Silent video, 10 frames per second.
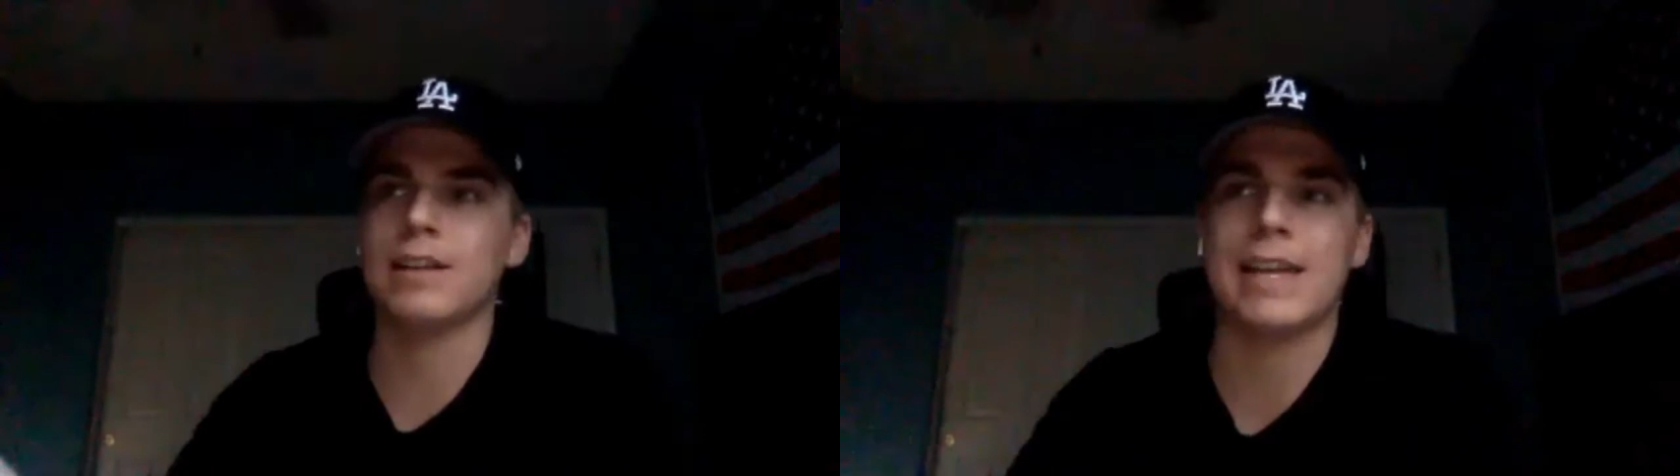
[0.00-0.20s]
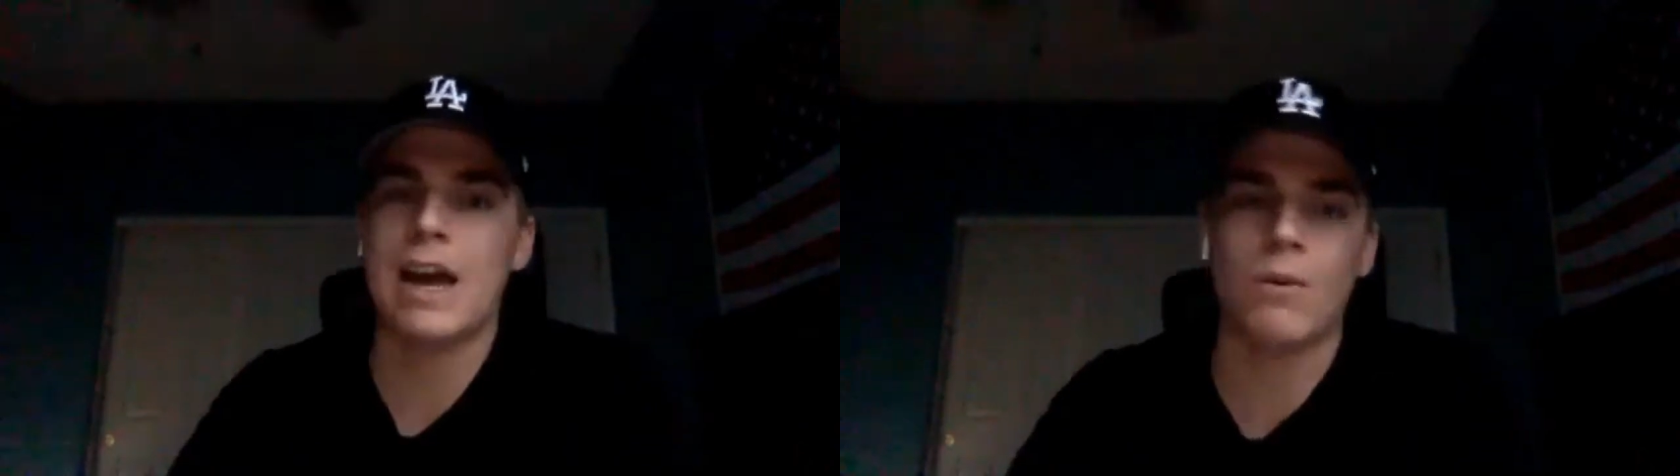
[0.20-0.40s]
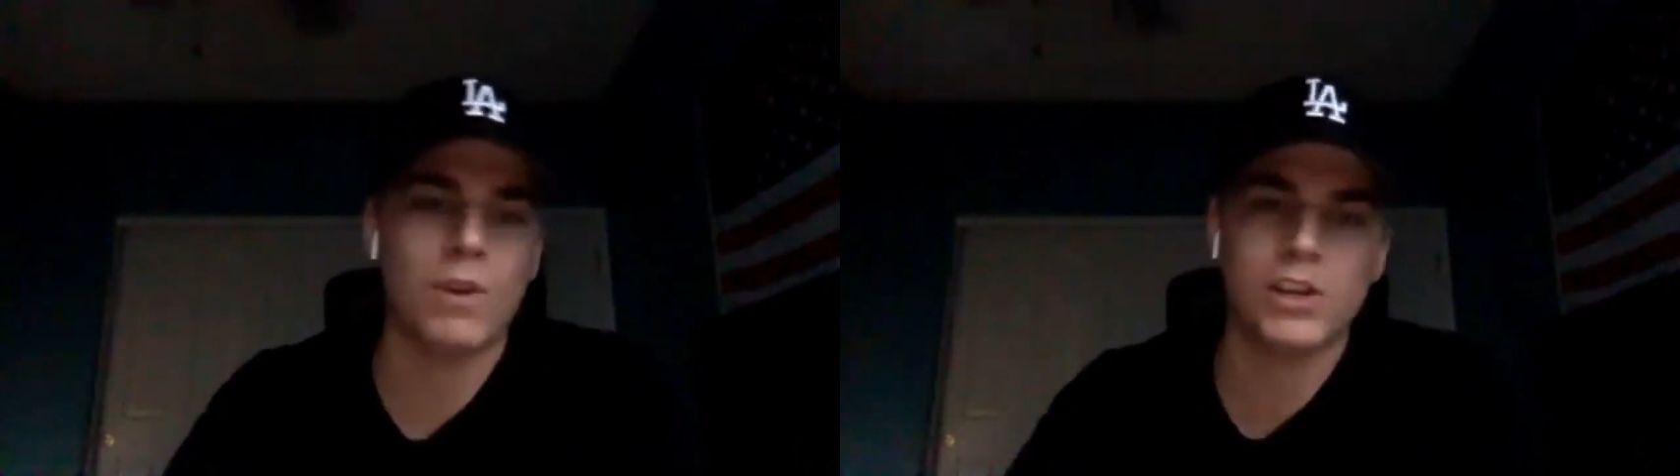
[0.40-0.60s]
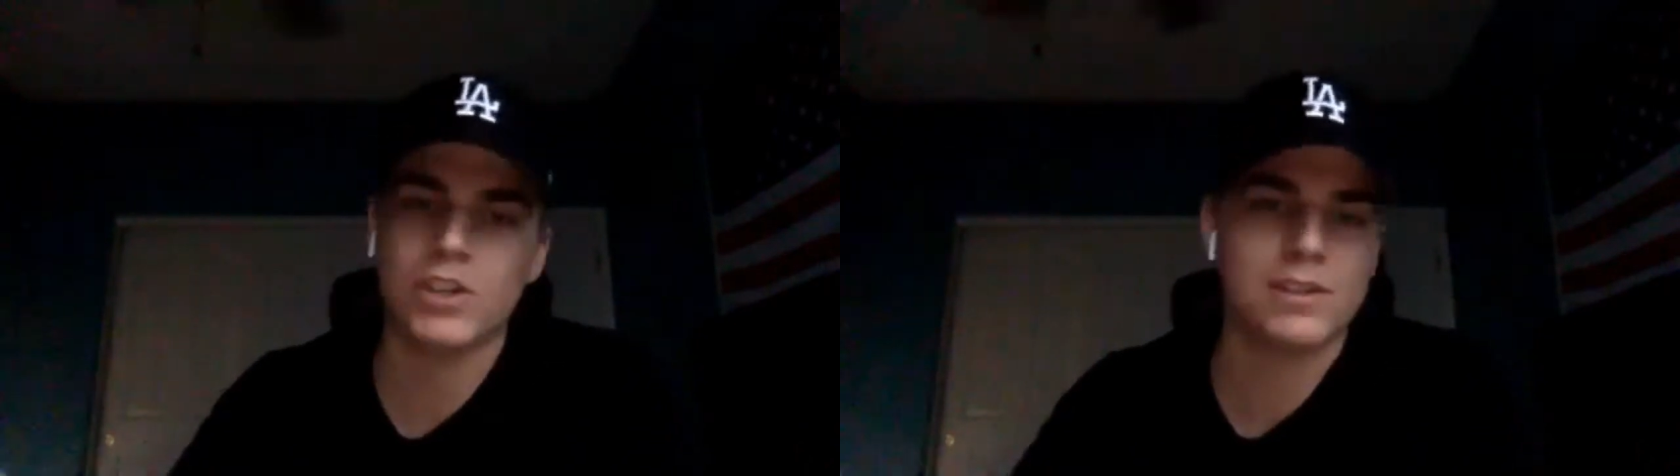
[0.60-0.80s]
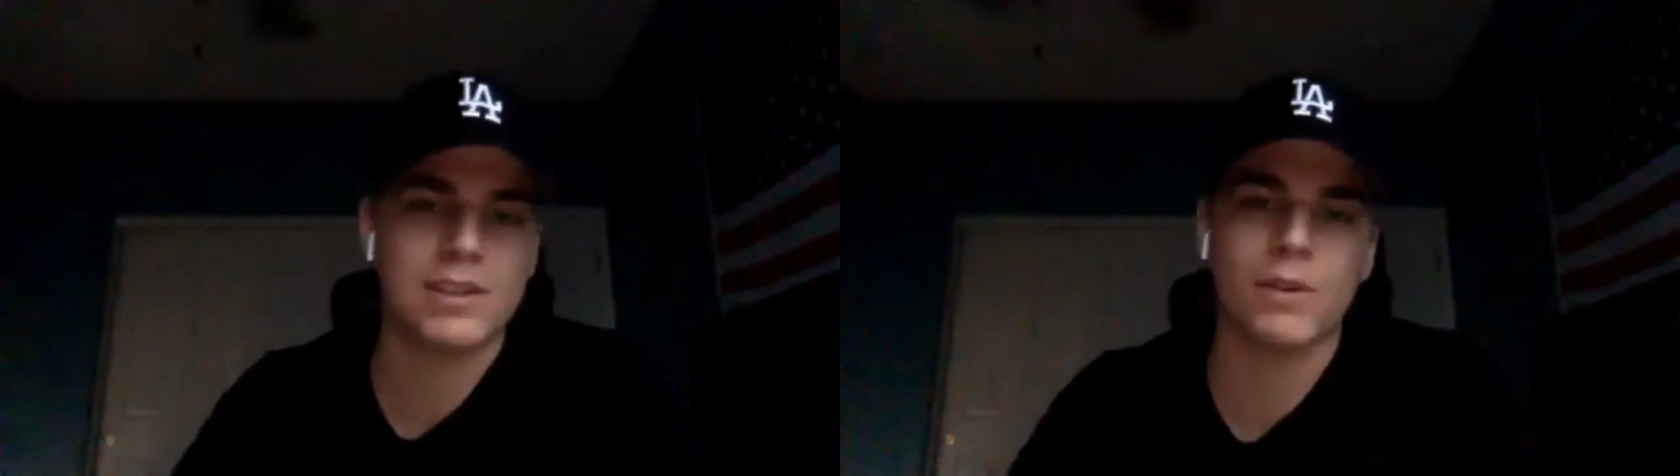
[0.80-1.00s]
like outreach
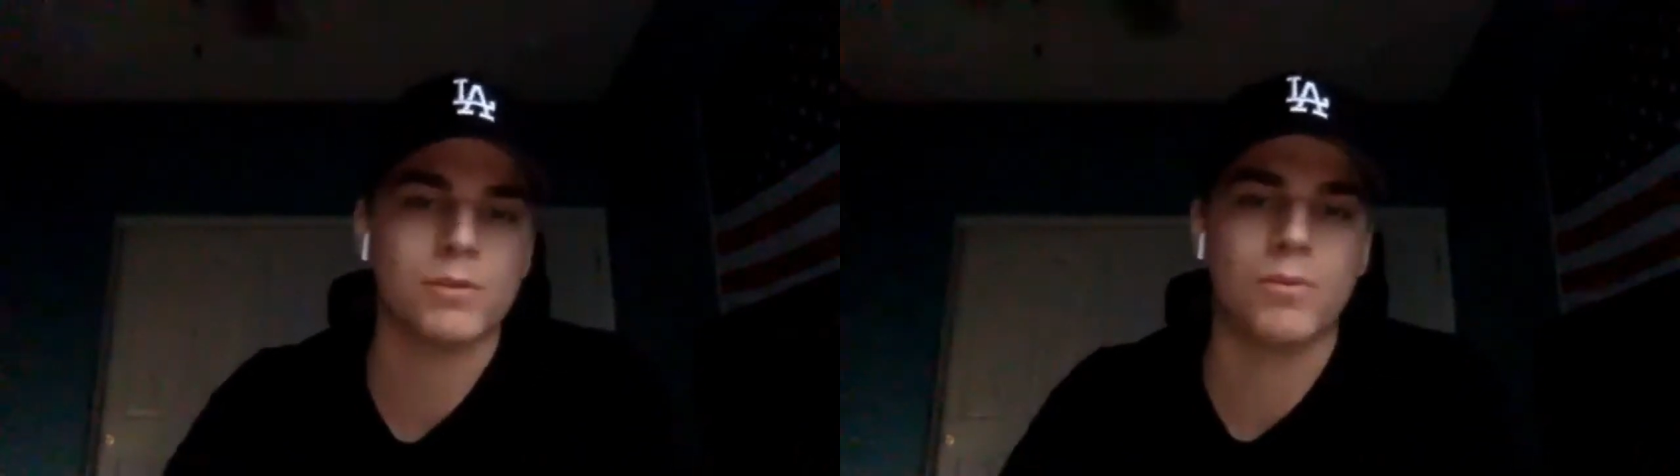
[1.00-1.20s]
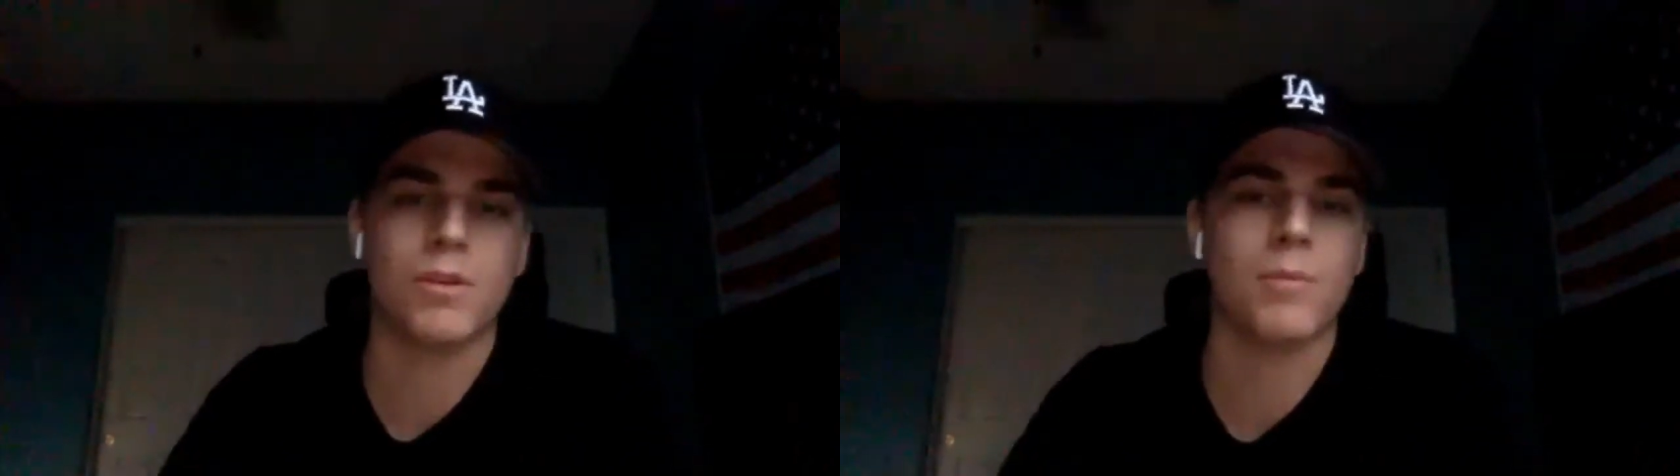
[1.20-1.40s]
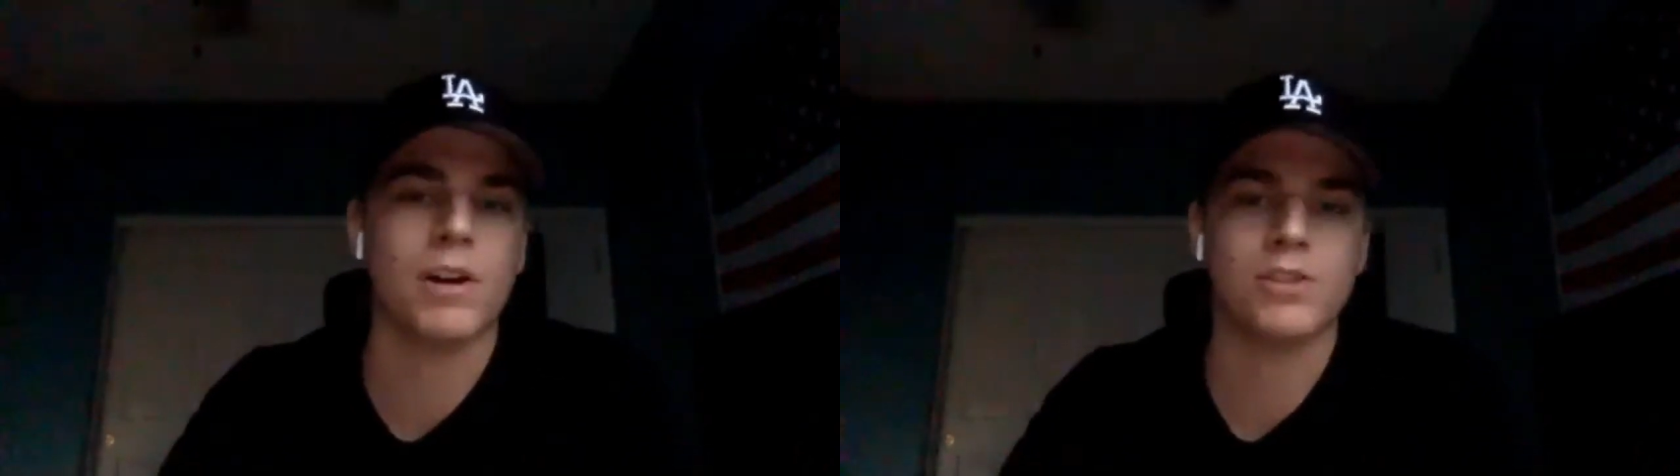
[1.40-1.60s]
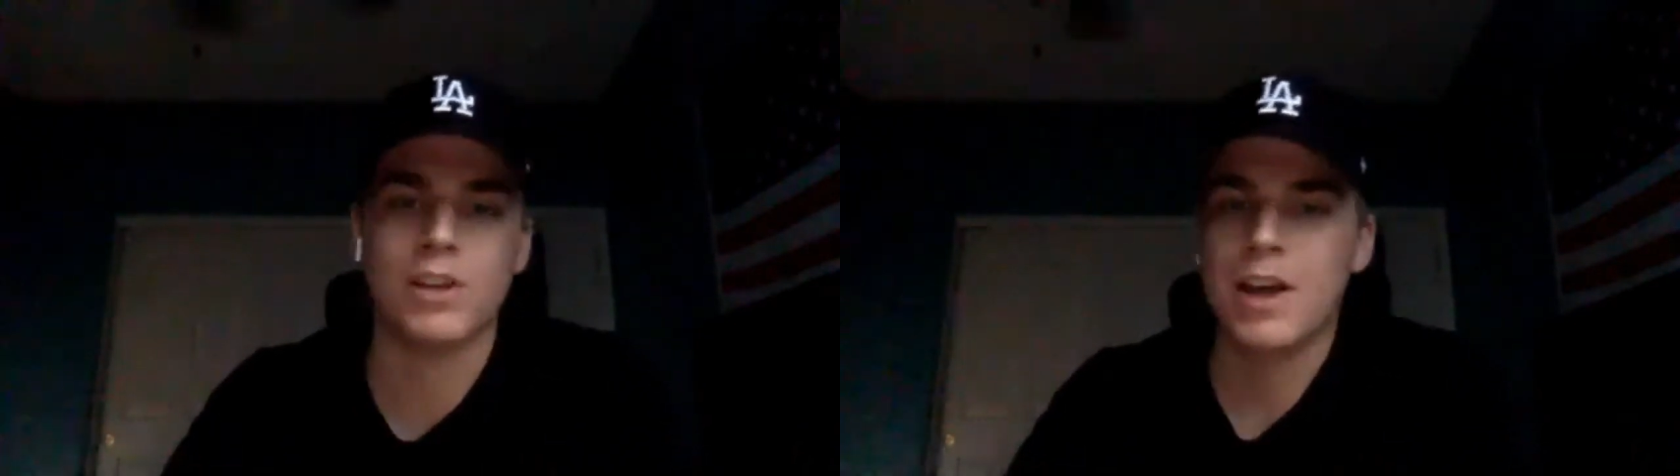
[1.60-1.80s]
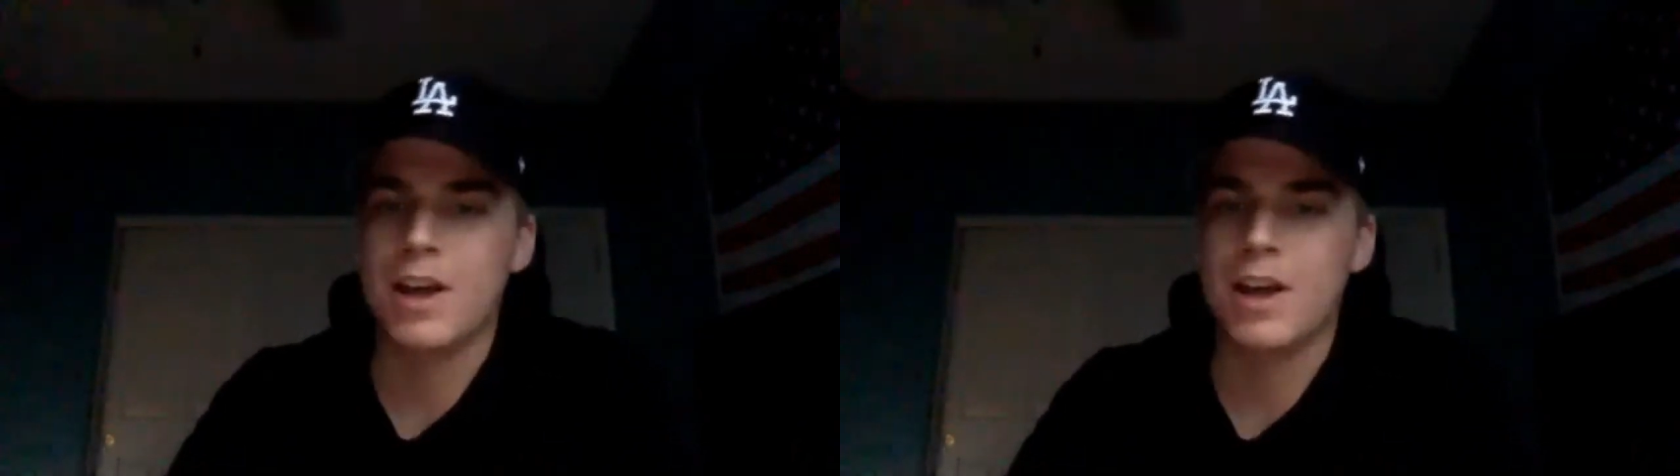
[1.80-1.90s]
and sales pretty much.